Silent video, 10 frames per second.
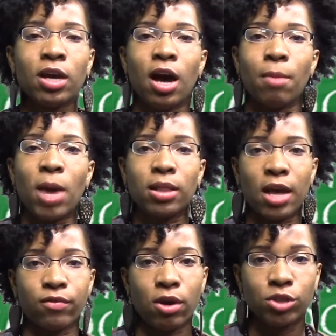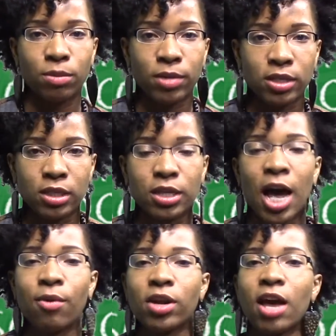my life coaching business.
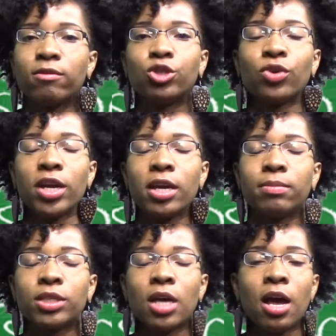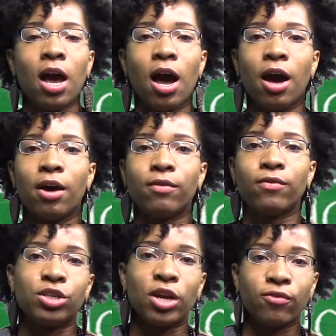I would have dreams
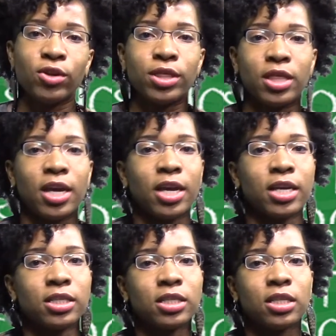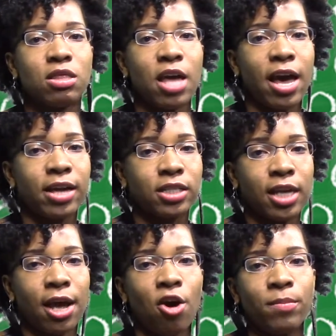of different things that
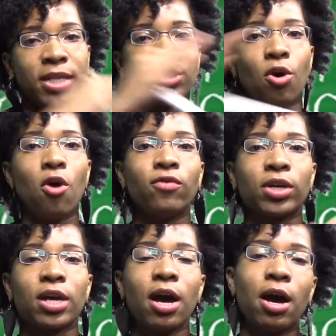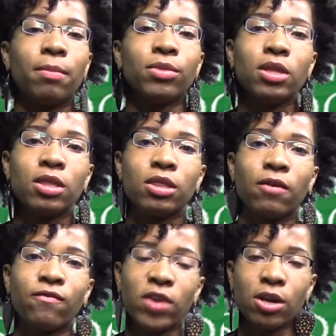helped me to overcome the
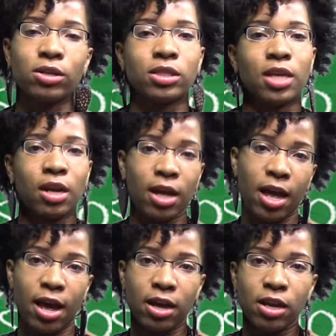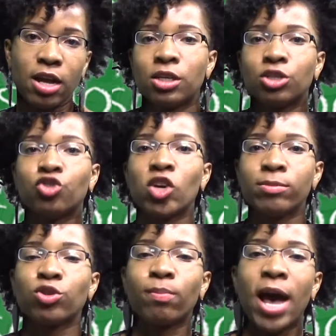fears that I had.
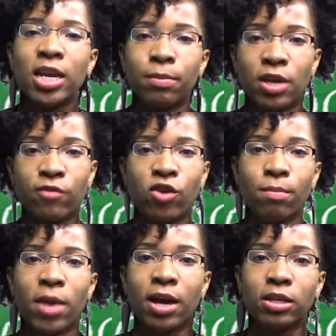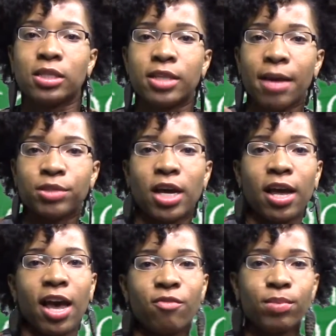Dreams reminded me of what my steps I
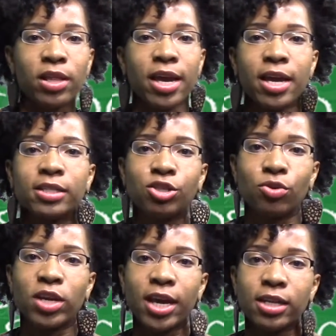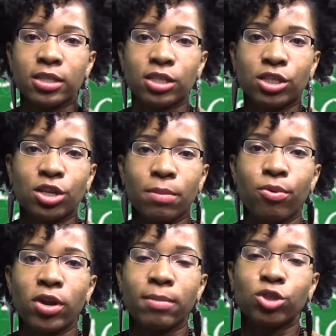have planned to get to the
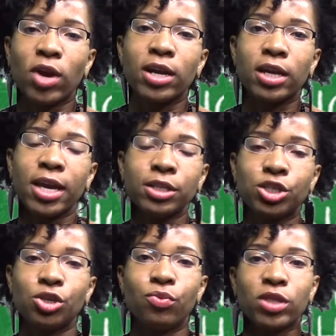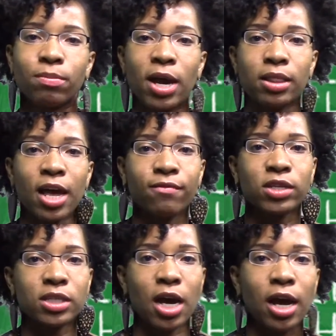point I'm trying to get to with my life
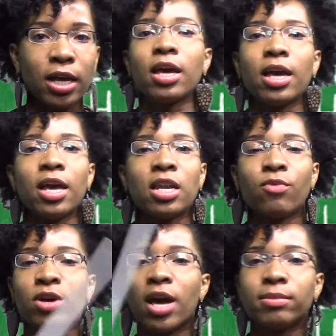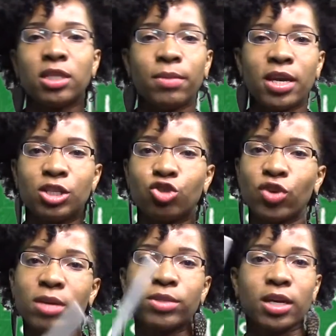design, and it will come to me in
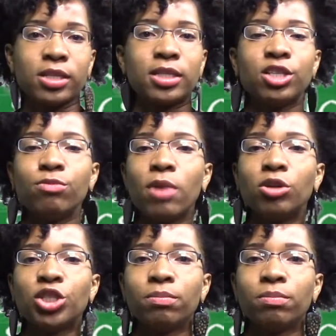dreams like a still motion